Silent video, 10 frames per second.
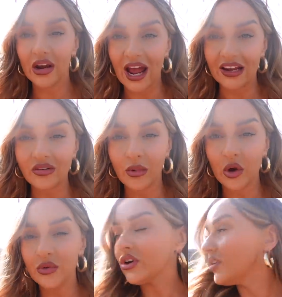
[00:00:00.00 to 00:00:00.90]
Okay, so I'm
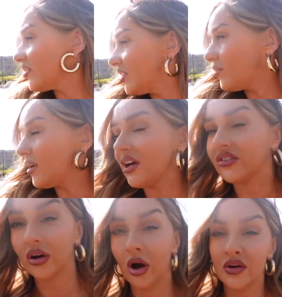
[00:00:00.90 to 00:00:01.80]
hoping you can see me
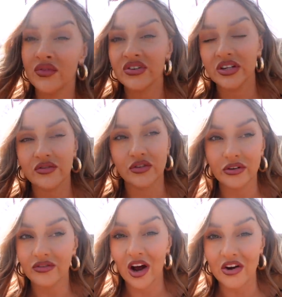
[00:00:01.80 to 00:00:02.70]
because I can't even see the
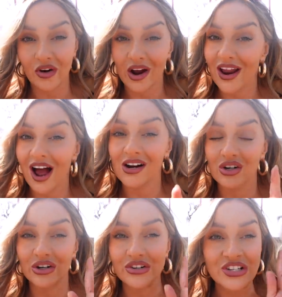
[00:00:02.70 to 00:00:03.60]
viewfinder right now
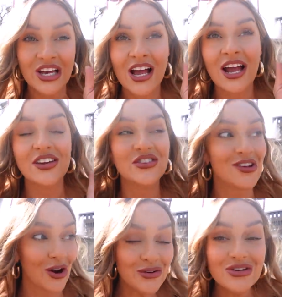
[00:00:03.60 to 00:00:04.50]
because it's
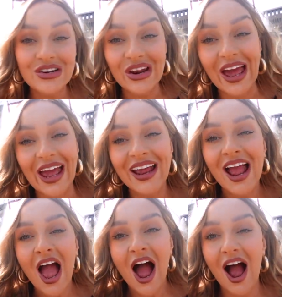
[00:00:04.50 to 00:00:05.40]
so sunny.
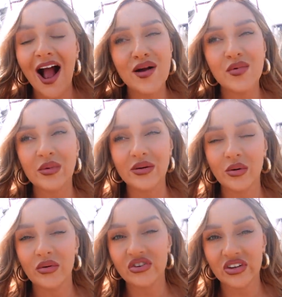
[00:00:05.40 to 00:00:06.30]
Um, but me and
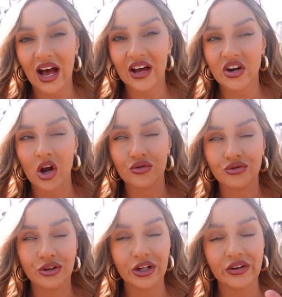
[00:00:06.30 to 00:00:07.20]
mum have just had a
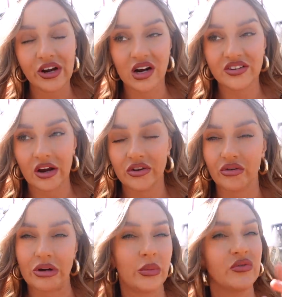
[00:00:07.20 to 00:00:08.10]
really, really nice ice cream.